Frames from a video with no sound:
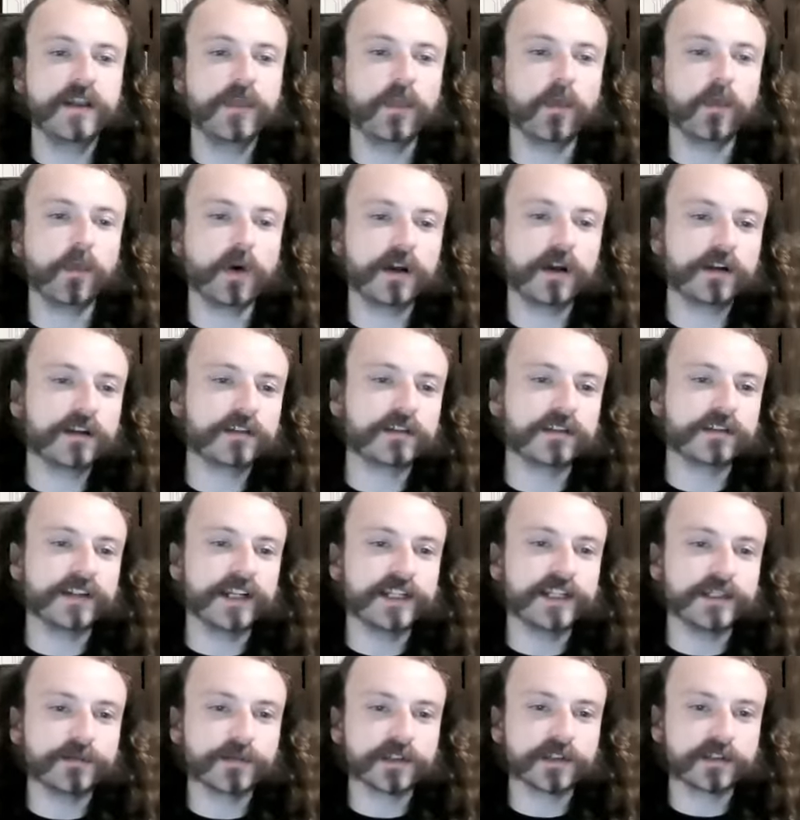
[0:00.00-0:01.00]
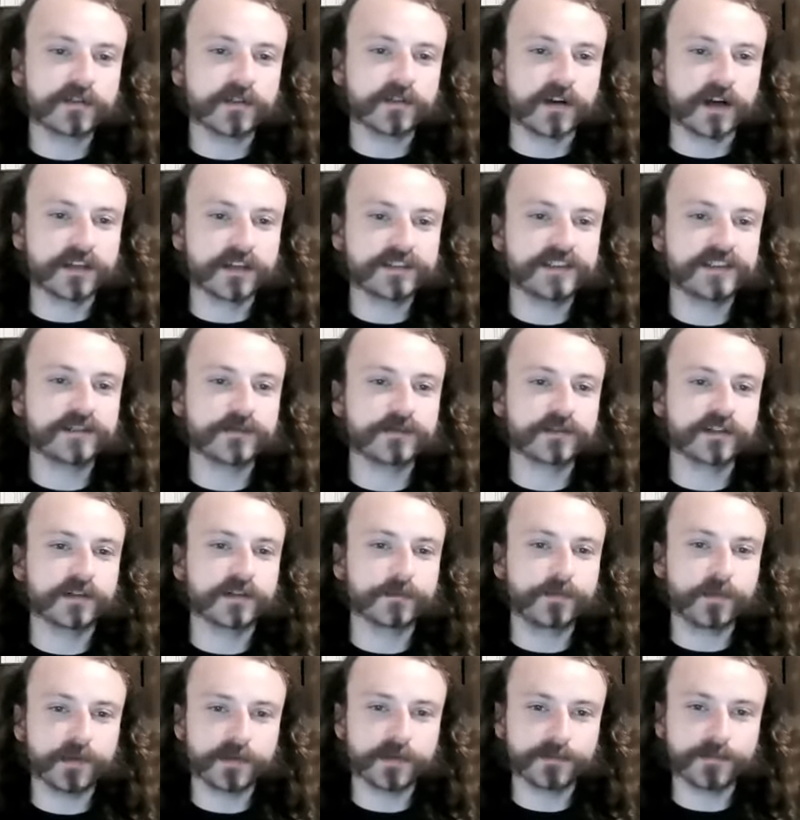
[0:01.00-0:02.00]
The 181 crosses were an
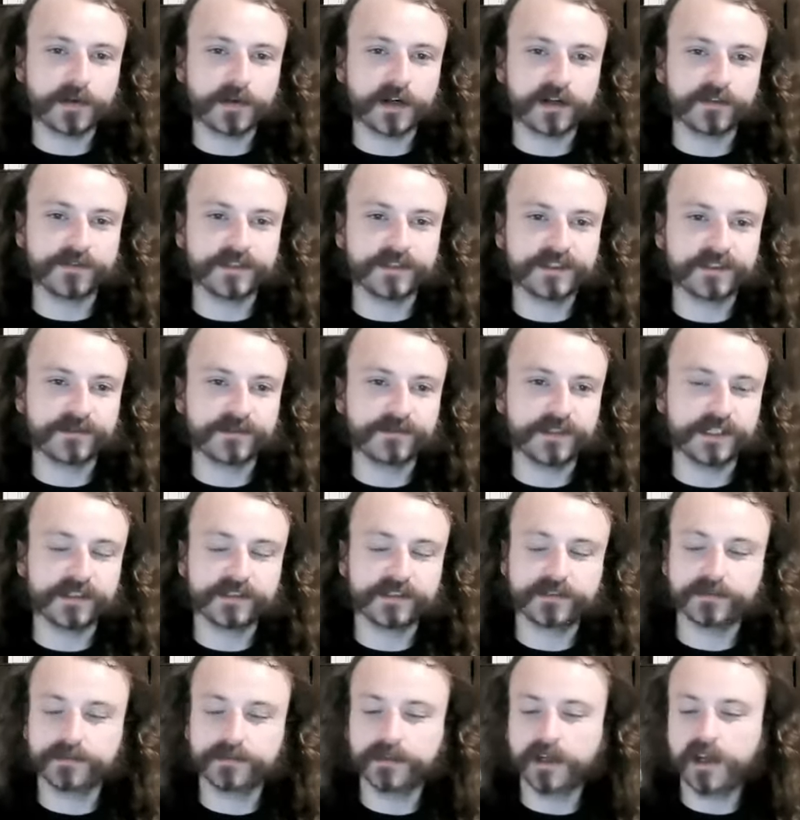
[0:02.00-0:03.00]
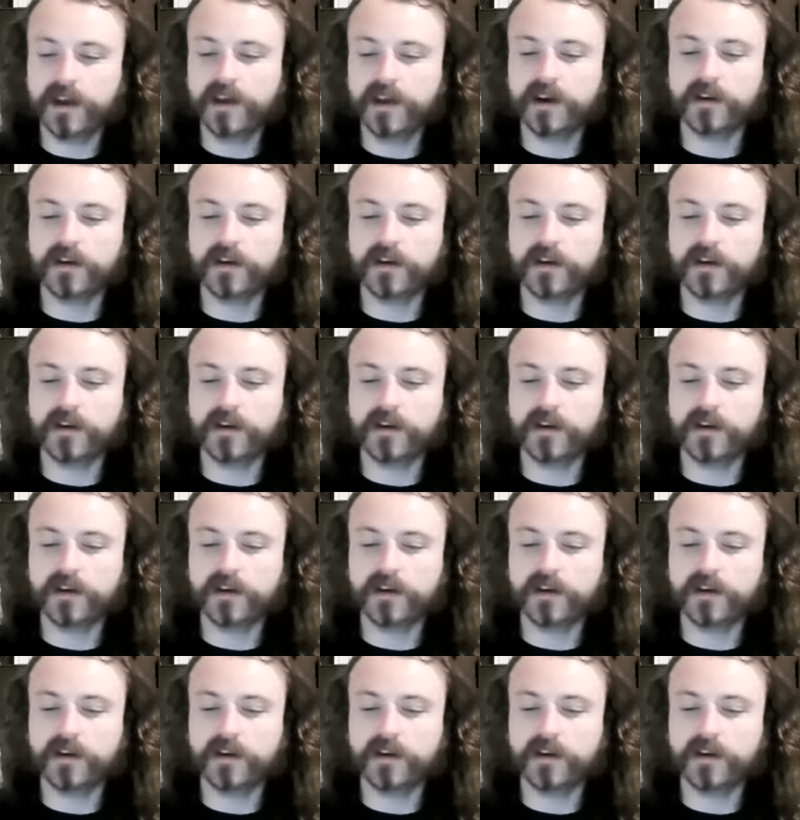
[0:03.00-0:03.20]
important part of this event to